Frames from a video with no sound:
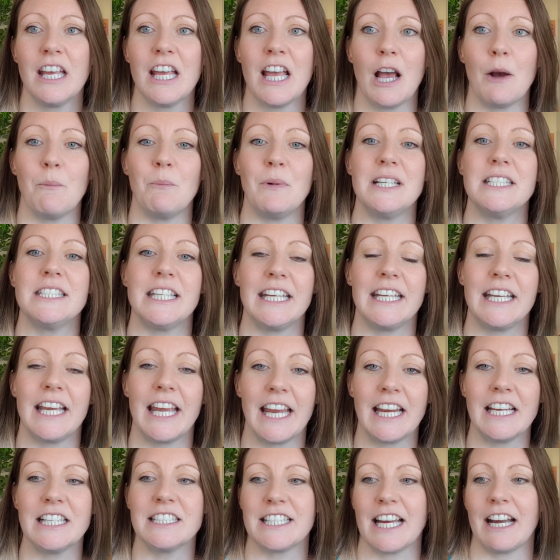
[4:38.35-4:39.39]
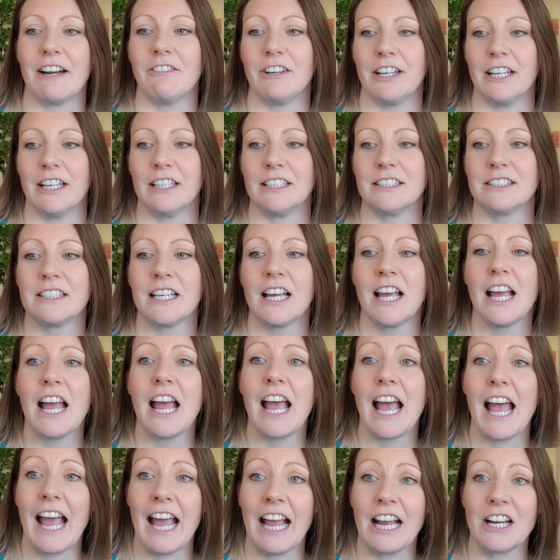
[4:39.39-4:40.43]
And we see King Darius
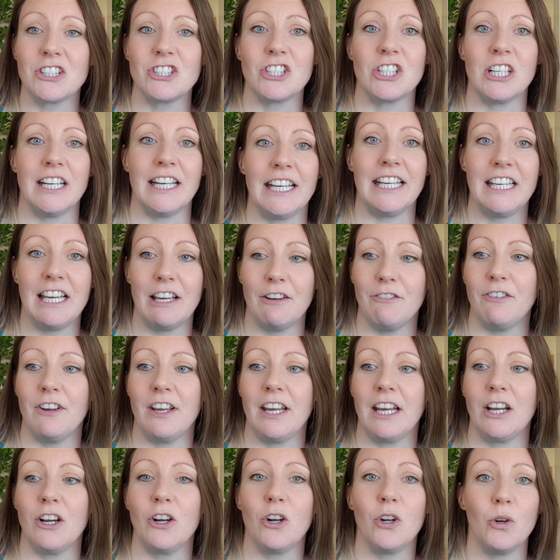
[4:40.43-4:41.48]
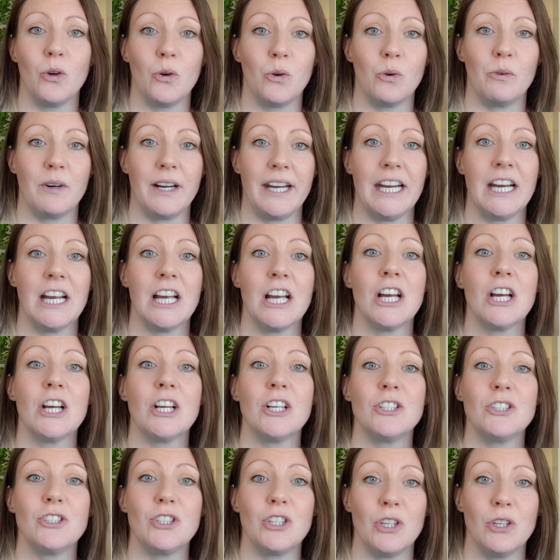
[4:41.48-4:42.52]
actually giving glory
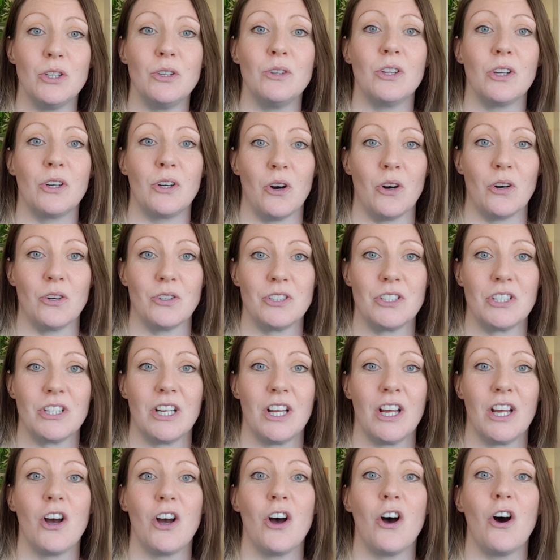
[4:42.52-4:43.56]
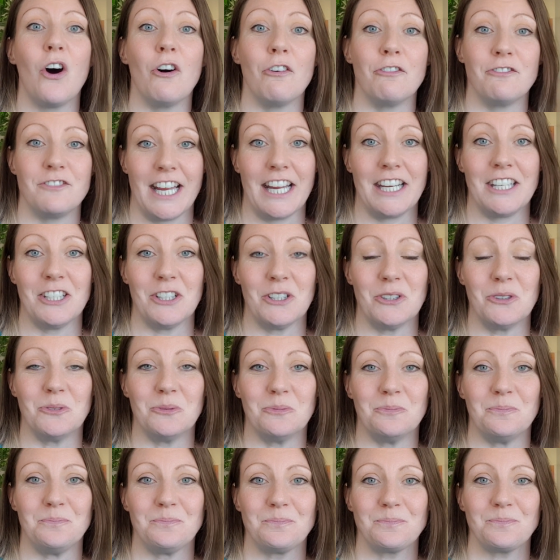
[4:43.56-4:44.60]
to the God of Daniel
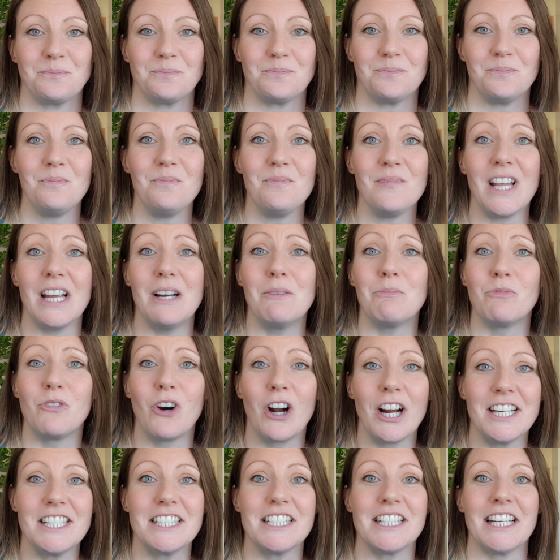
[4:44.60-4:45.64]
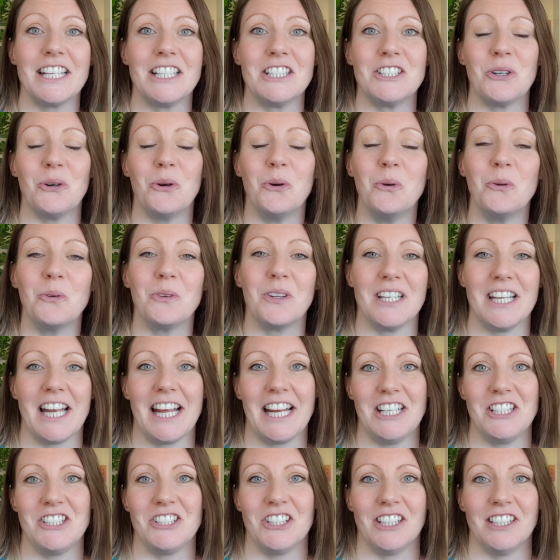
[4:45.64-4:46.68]
and writing to all the
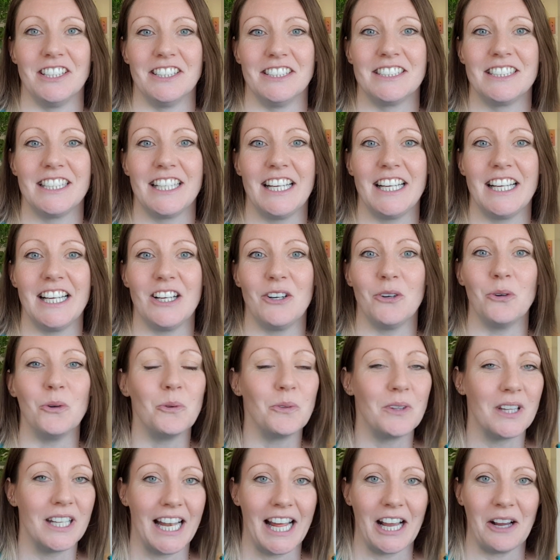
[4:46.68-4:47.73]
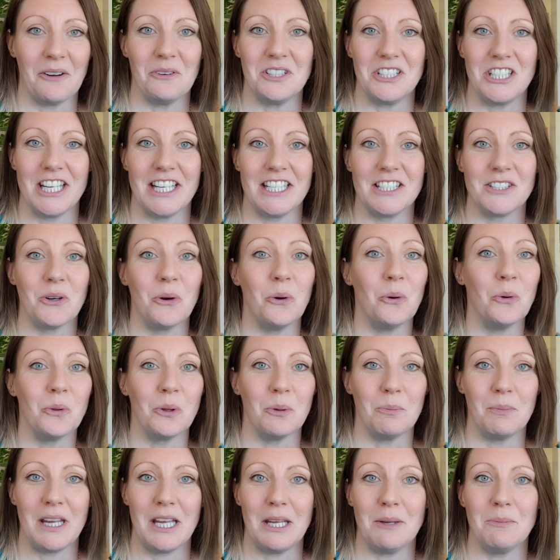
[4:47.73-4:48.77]
nations all the languages, all the
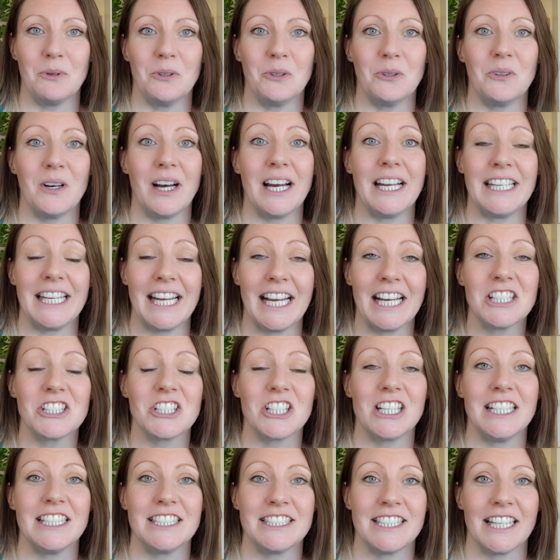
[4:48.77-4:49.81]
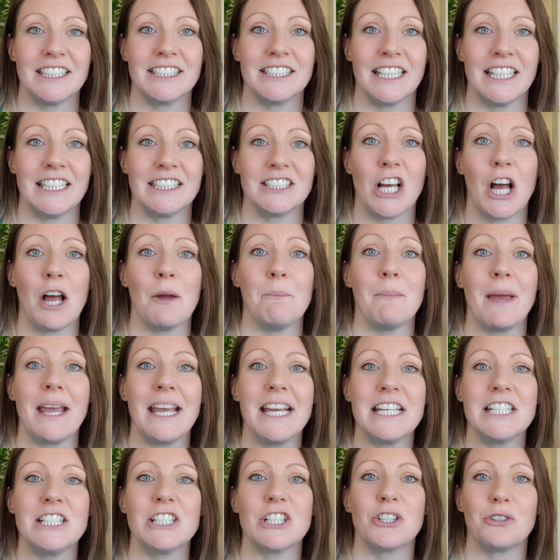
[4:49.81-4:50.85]
people. And he actually says this I
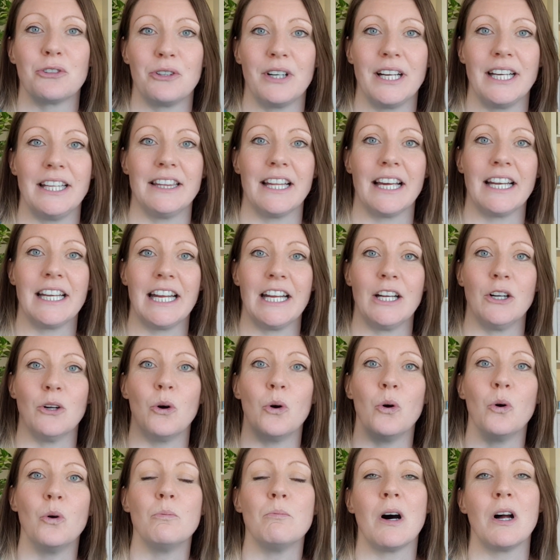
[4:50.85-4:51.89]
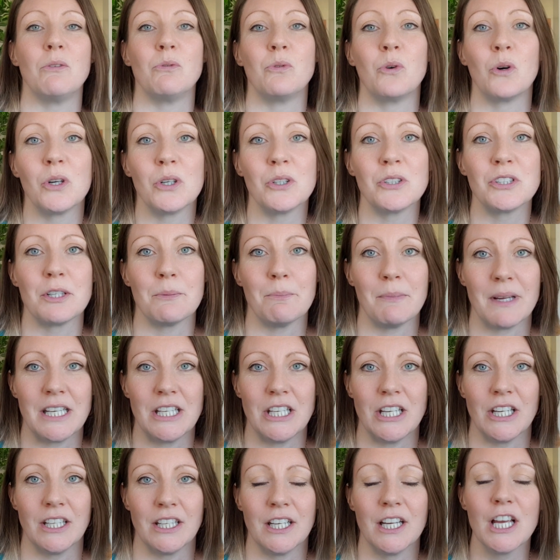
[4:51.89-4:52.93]
make a decree that in all my royal
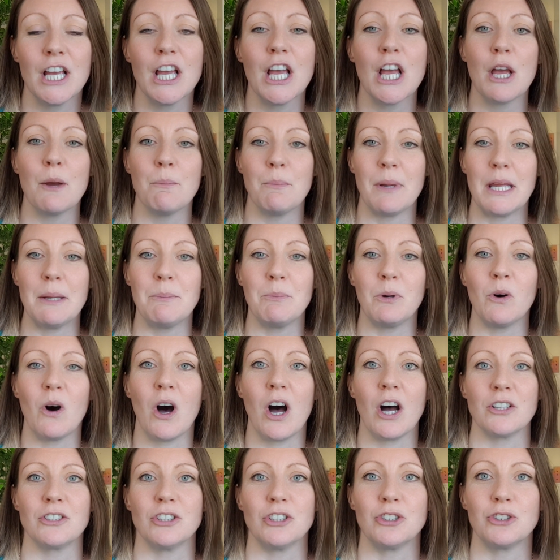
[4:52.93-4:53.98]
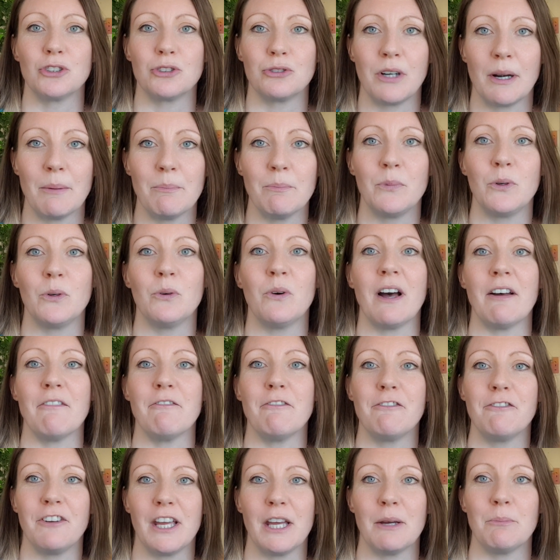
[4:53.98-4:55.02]
dominion, people are to tremble and
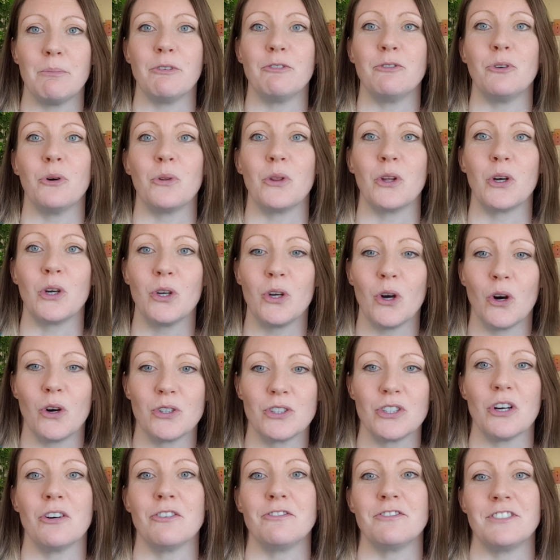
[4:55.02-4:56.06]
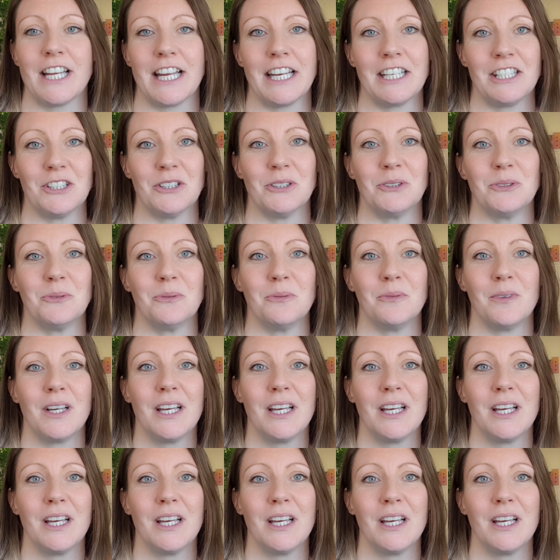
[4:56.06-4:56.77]
fear before the God of Daniel.